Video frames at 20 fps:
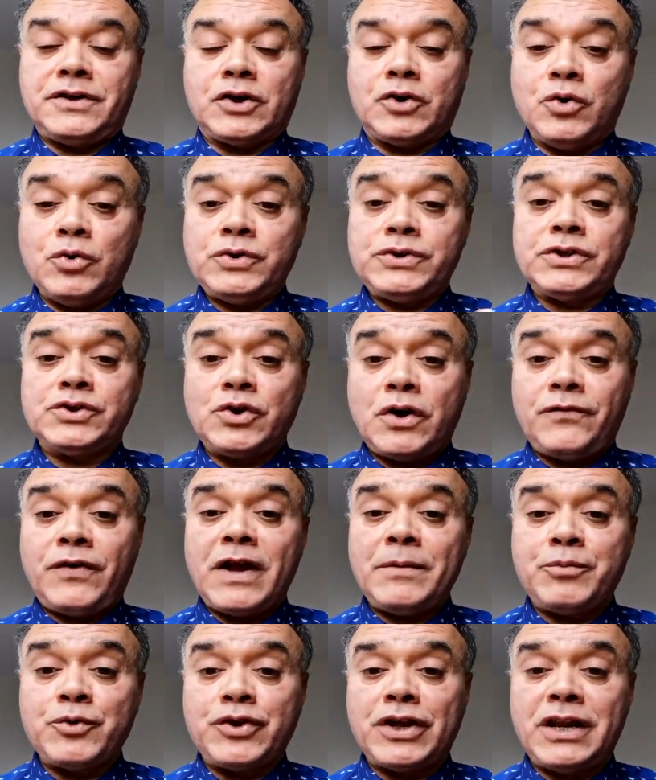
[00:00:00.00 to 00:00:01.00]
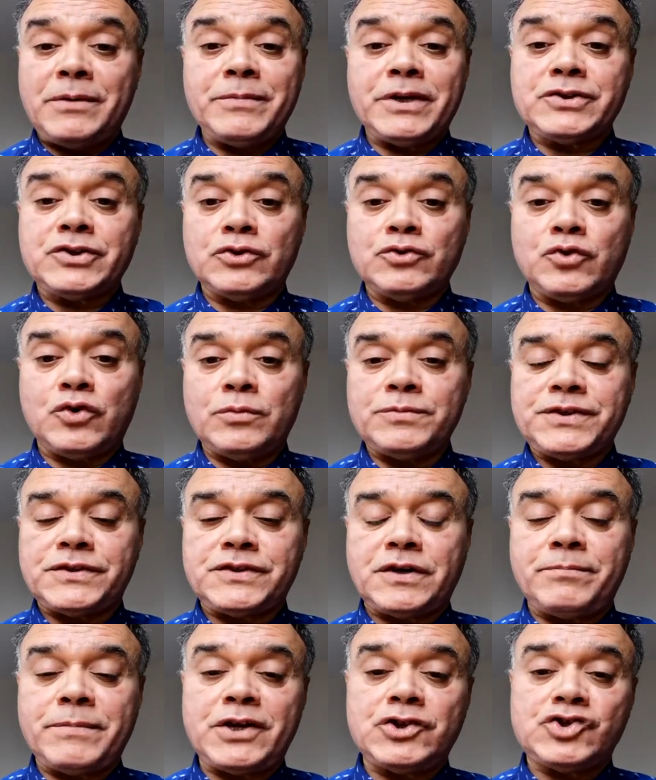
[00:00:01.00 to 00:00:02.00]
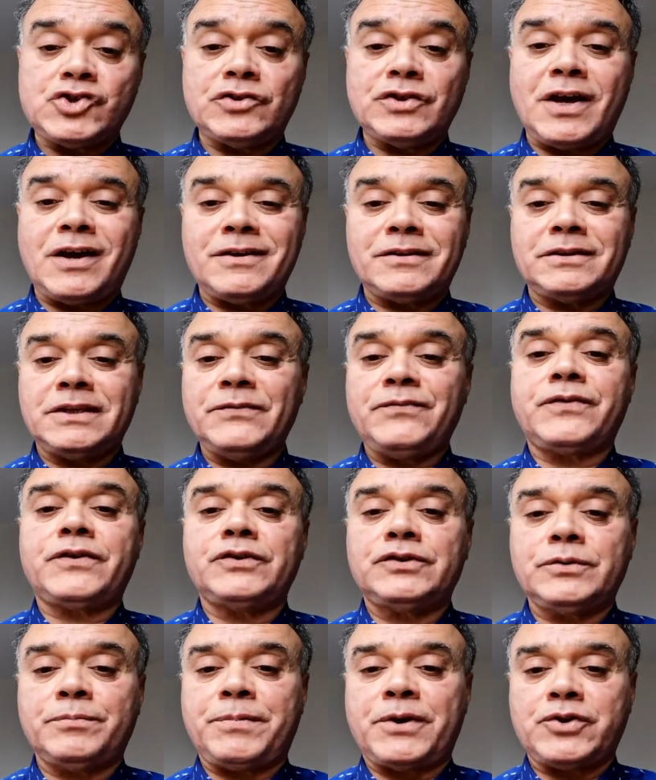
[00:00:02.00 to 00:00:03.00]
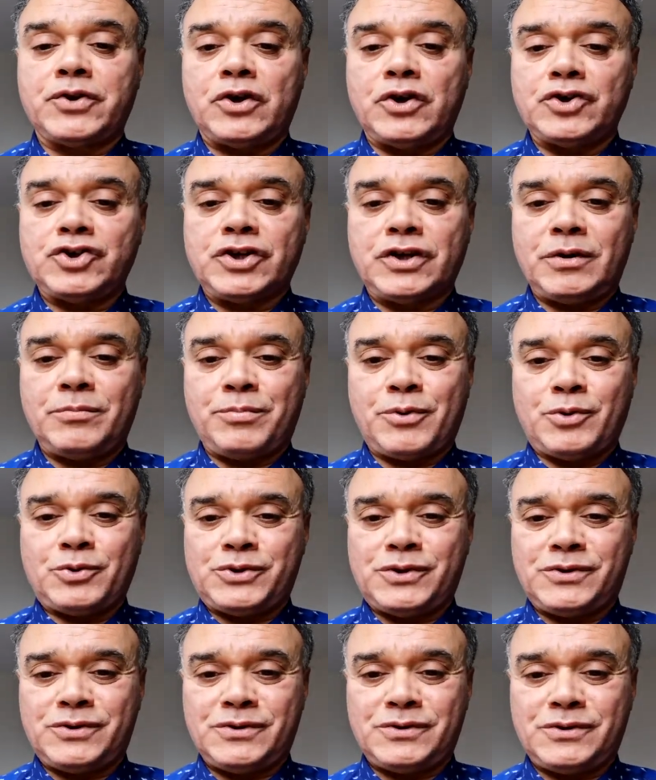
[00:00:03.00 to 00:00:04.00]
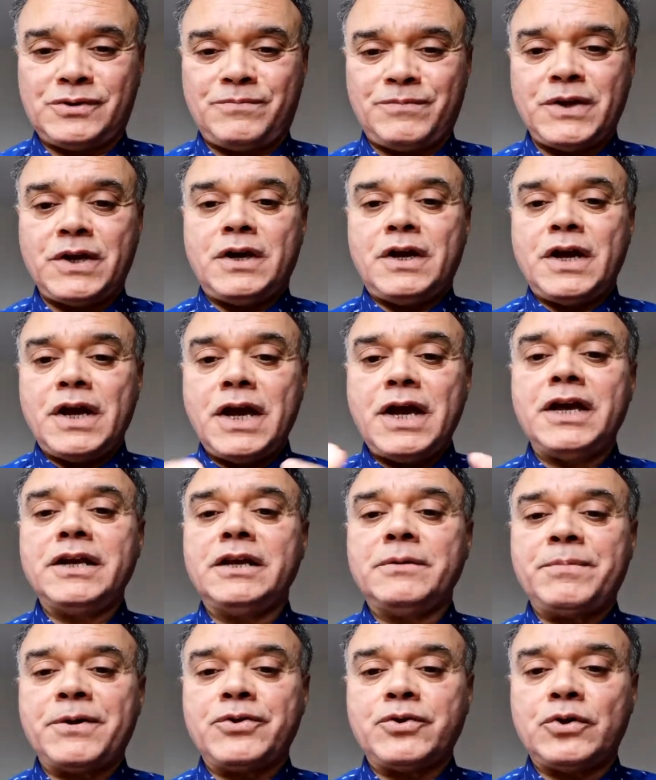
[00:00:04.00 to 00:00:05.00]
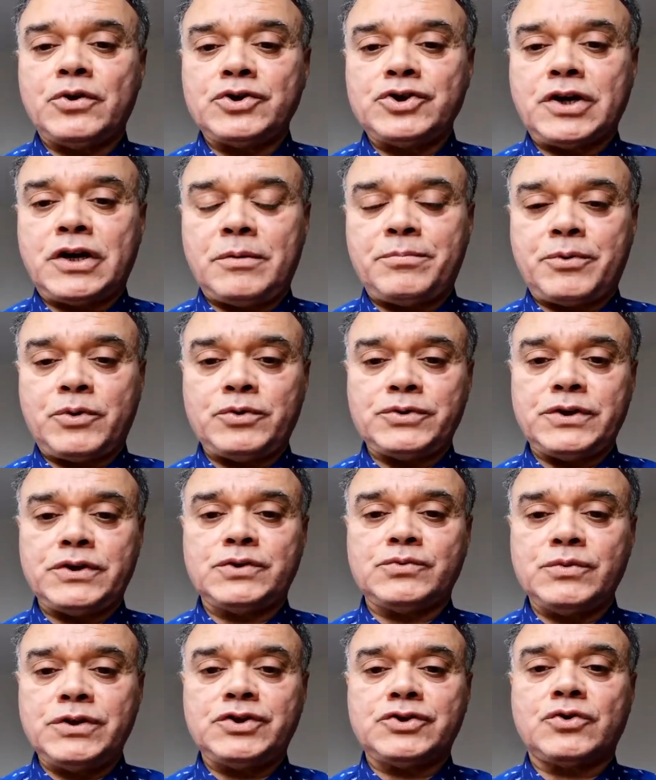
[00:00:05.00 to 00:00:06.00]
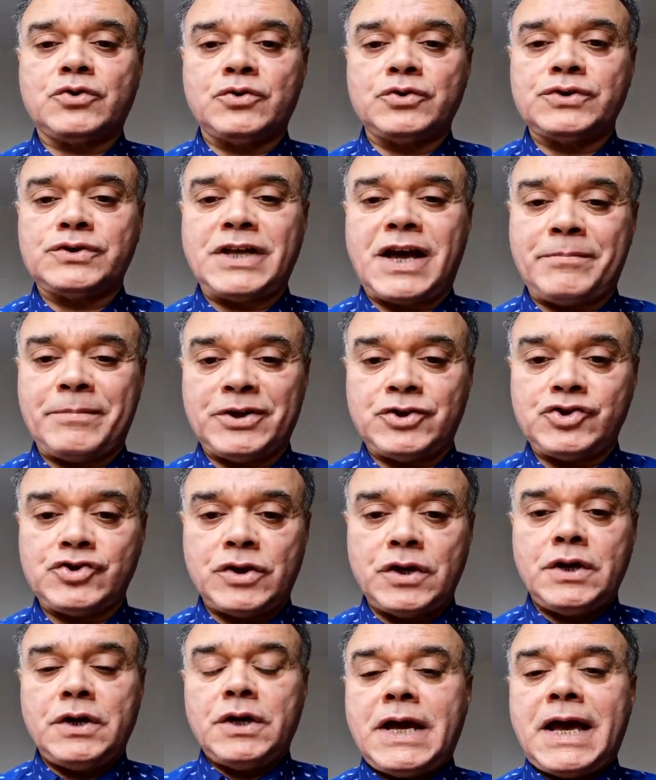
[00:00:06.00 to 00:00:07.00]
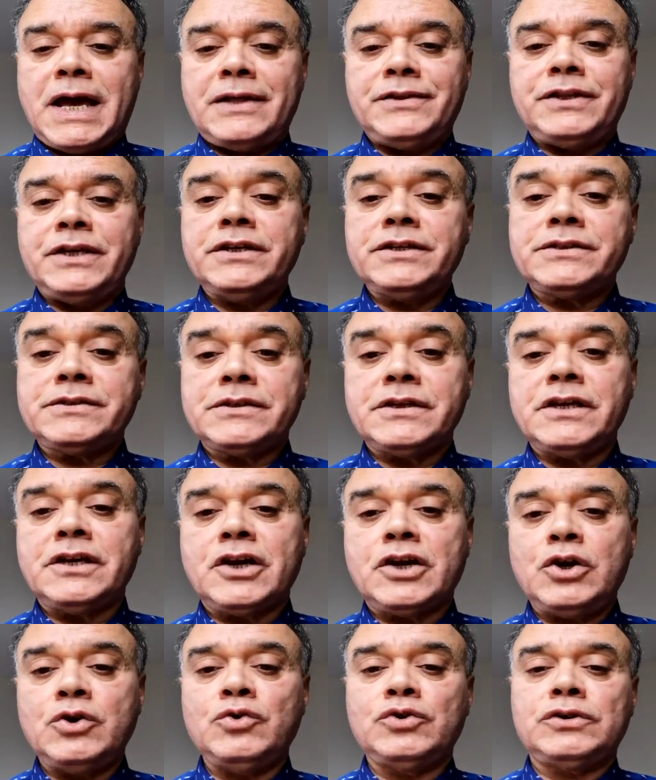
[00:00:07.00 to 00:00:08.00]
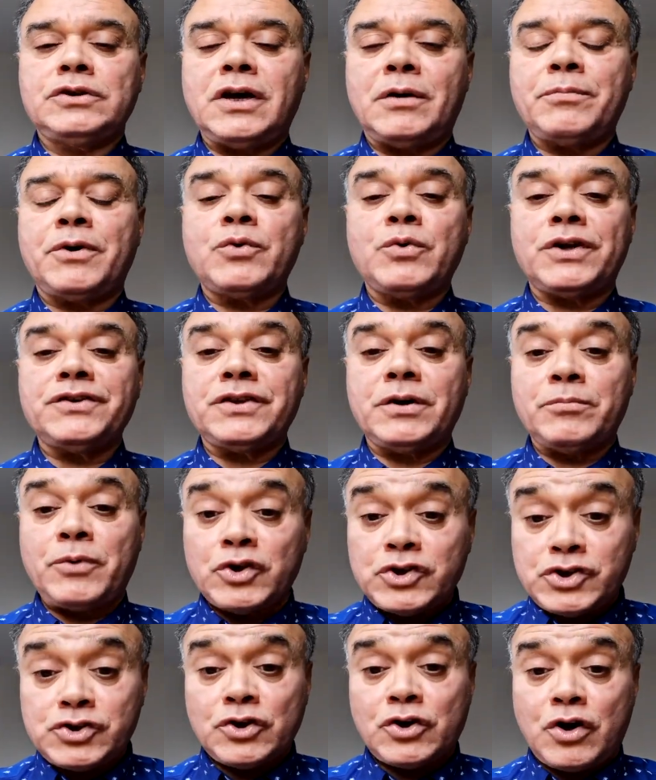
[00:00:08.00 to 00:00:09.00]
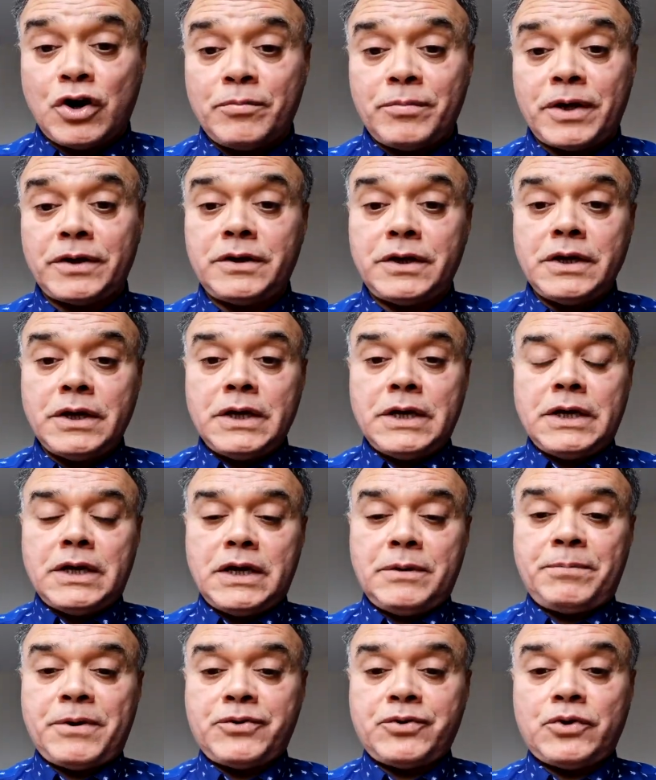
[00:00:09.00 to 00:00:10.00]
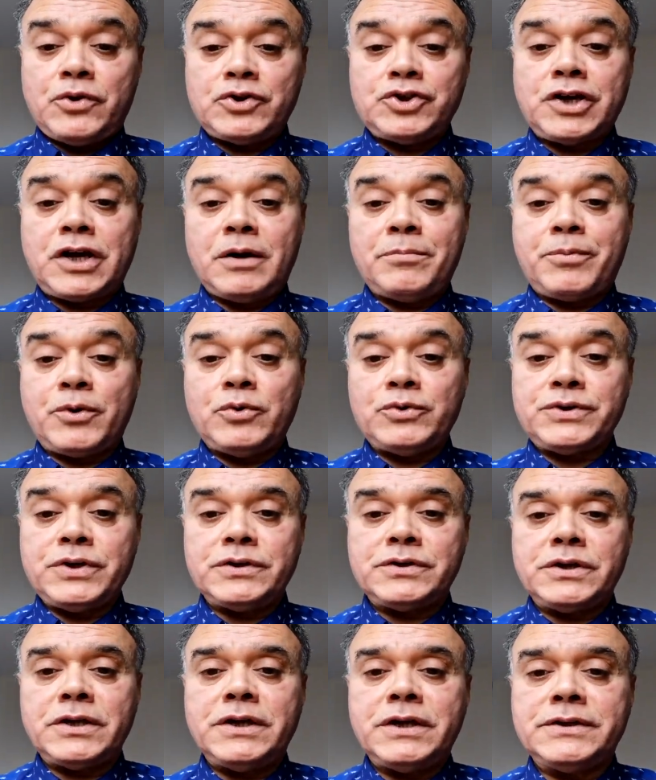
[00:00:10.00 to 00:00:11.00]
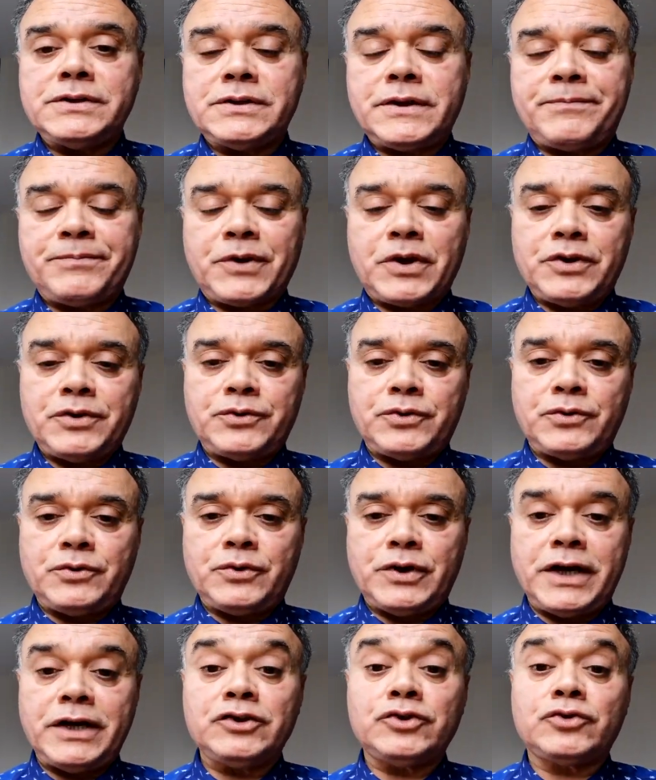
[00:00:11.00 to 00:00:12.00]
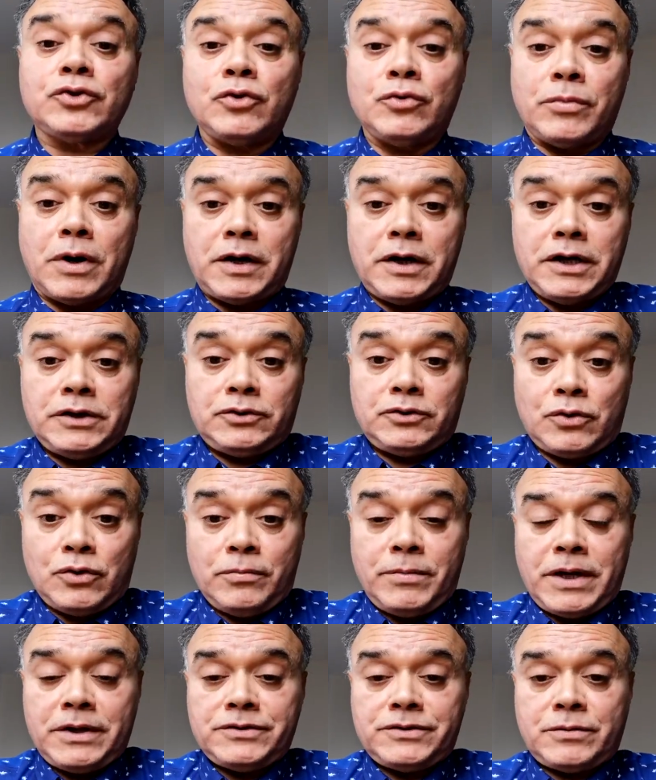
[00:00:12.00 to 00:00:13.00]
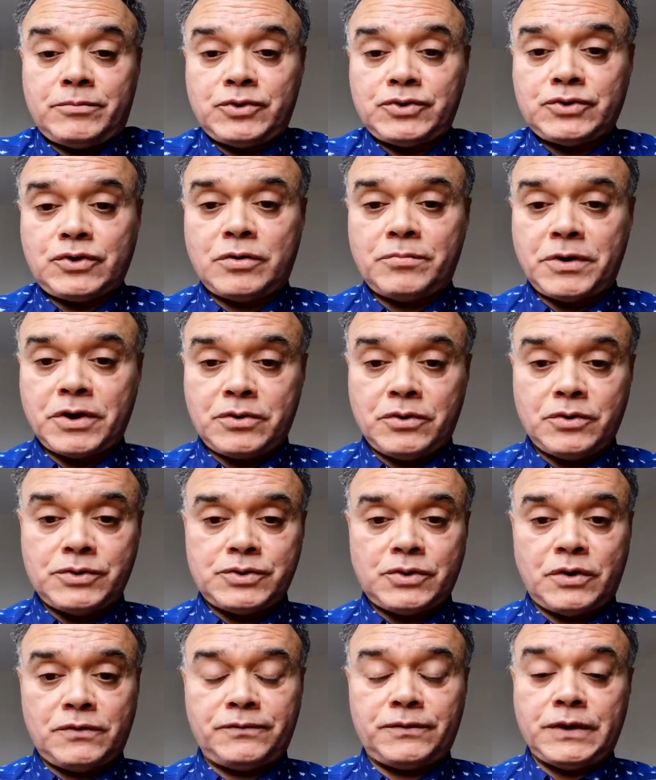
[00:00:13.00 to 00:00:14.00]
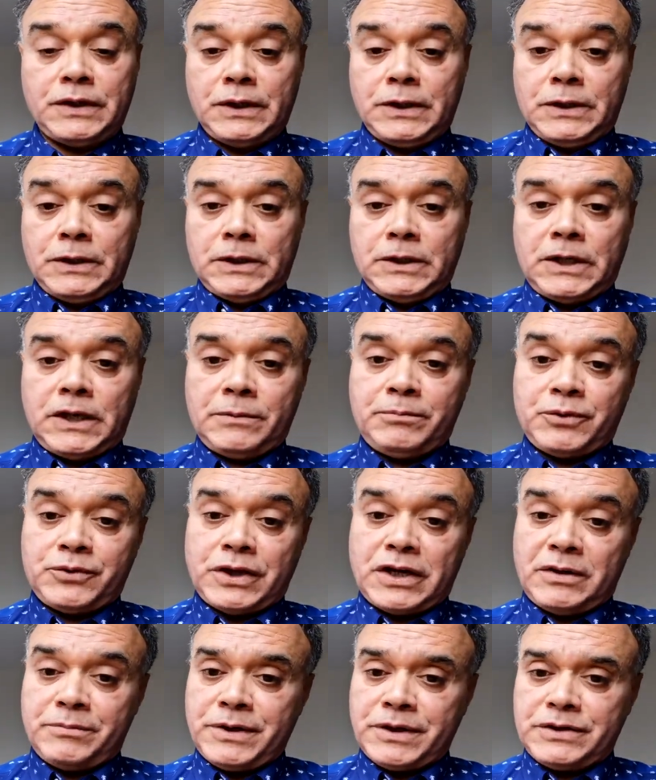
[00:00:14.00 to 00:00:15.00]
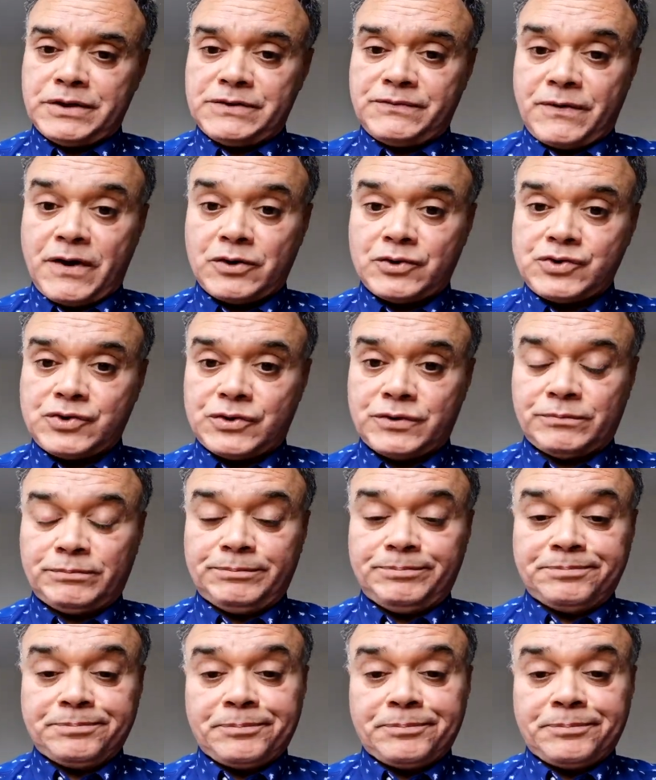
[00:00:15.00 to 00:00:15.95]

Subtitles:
causes of hypothalamic syndromes, as I mentioned, are different pathological processes. Any pathological process which cause damage. And these include, number one, the most common pathological process is through head trauma. Head trauma is the most common cause of hypothalamic dysfunction.